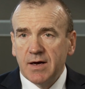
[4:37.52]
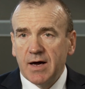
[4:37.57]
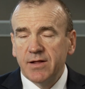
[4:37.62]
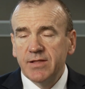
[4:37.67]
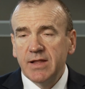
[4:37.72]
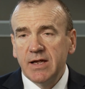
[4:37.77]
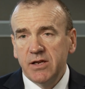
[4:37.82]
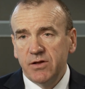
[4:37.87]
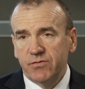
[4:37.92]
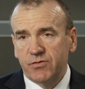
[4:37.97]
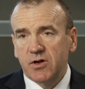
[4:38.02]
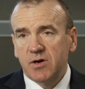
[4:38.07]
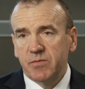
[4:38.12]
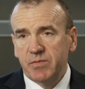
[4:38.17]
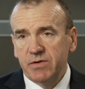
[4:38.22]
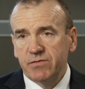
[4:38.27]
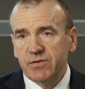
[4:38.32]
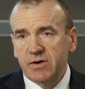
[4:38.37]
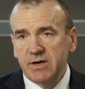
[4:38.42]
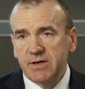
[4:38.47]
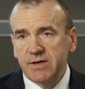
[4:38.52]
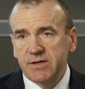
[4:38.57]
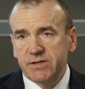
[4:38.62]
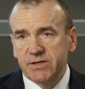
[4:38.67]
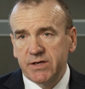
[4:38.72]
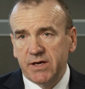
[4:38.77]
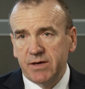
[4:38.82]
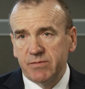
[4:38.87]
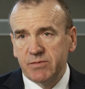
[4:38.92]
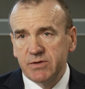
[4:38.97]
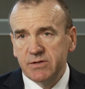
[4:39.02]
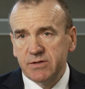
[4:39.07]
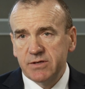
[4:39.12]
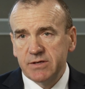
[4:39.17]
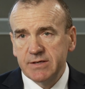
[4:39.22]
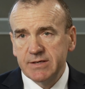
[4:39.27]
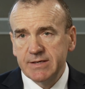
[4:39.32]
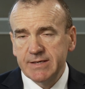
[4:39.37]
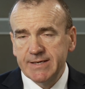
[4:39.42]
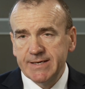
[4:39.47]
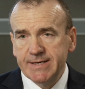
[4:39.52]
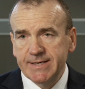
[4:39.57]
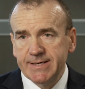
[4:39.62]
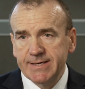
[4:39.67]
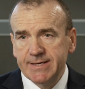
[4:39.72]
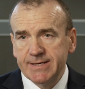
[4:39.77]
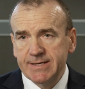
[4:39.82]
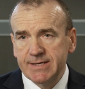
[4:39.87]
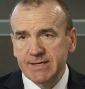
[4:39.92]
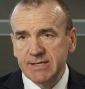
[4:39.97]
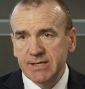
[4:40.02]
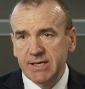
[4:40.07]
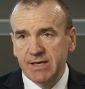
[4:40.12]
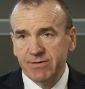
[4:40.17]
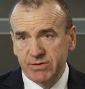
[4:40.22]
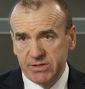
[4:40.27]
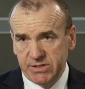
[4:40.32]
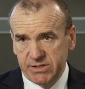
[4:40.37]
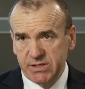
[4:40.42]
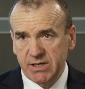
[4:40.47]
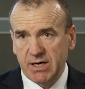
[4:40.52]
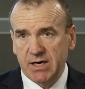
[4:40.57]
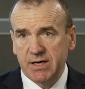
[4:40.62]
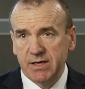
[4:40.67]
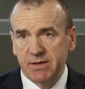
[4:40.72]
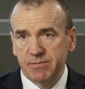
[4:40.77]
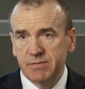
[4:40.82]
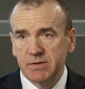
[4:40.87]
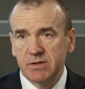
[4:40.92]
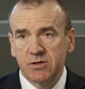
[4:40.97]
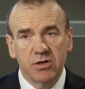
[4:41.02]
And then you've got to be very determined, give it time,